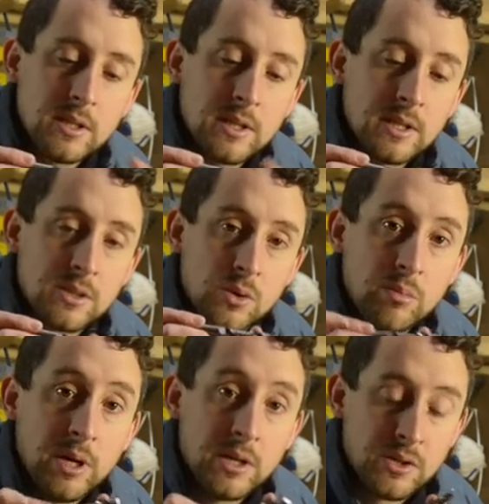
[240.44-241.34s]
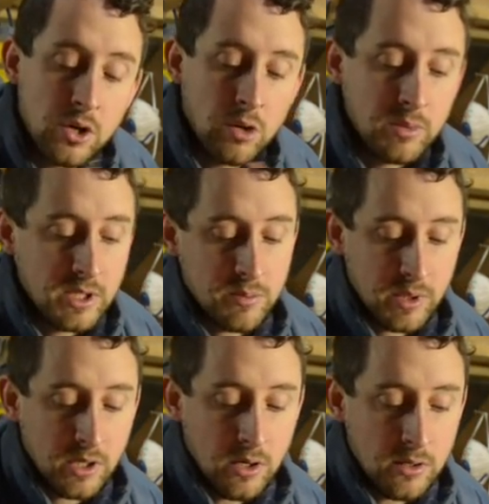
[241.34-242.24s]
that these do a better job is
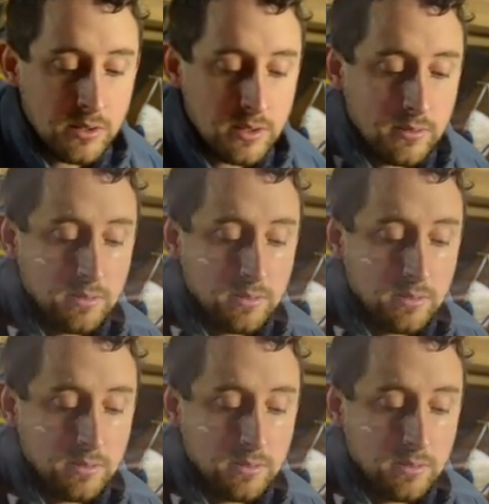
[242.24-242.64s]
because